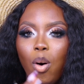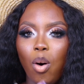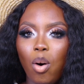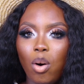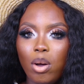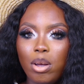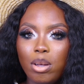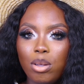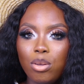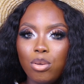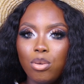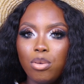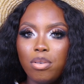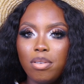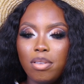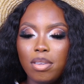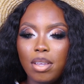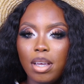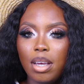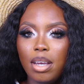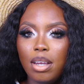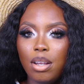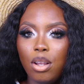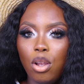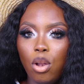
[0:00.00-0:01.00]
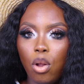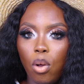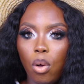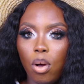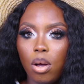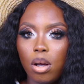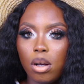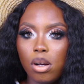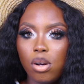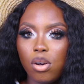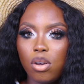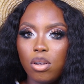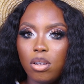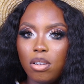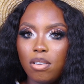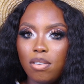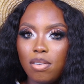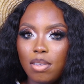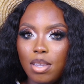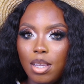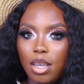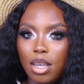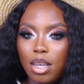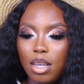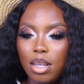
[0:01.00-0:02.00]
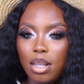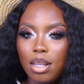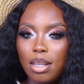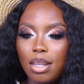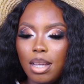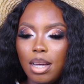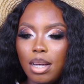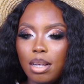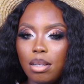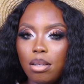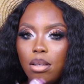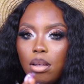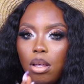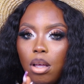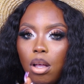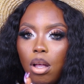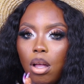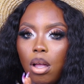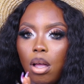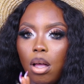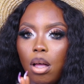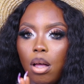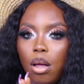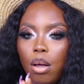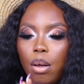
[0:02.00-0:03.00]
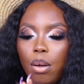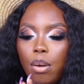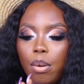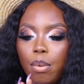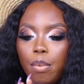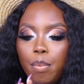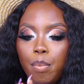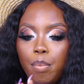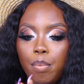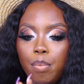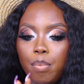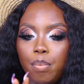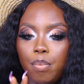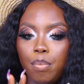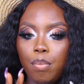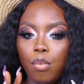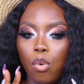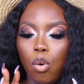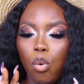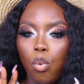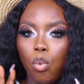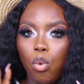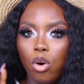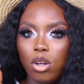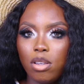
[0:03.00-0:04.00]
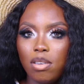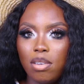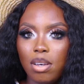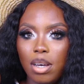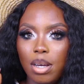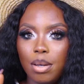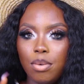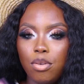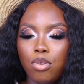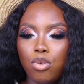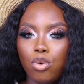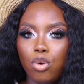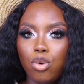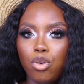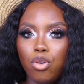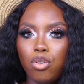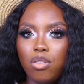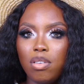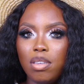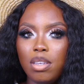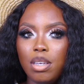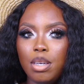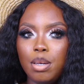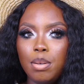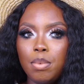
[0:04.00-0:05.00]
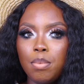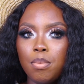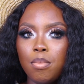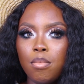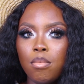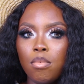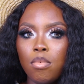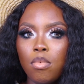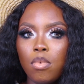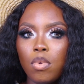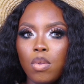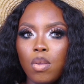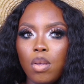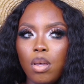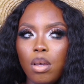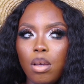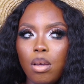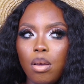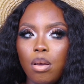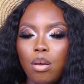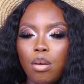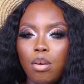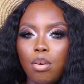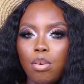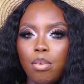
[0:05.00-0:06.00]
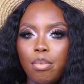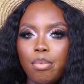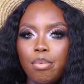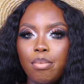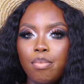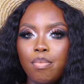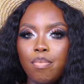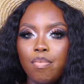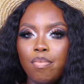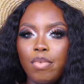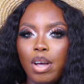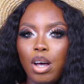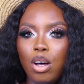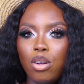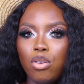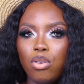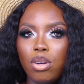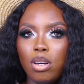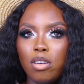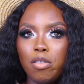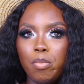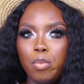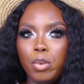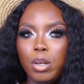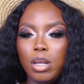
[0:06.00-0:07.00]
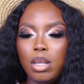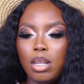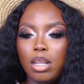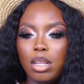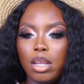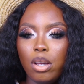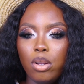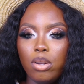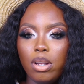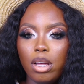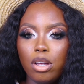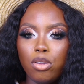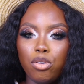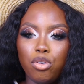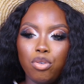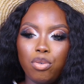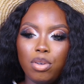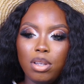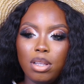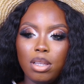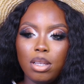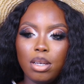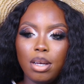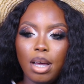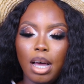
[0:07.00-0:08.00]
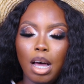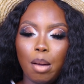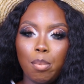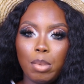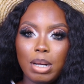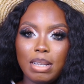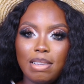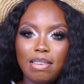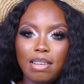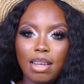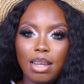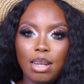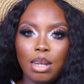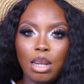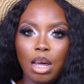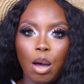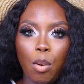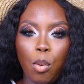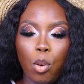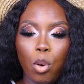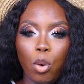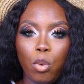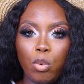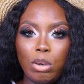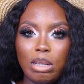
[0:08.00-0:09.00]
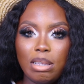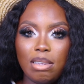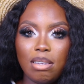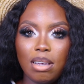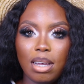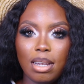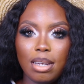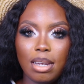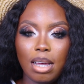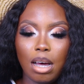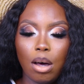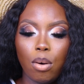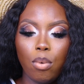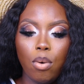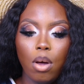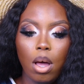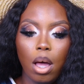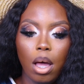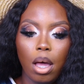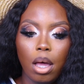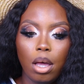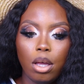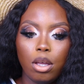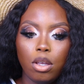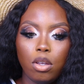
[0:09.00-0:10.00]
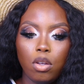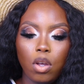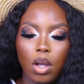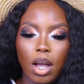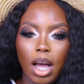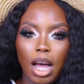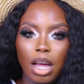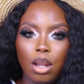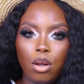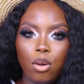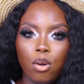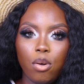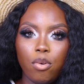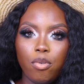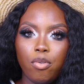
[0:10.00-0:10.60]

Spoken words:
oil staying longer on the skin than water. So you see, how do I explain it now? Like during the Harmattan now or winter now, you kind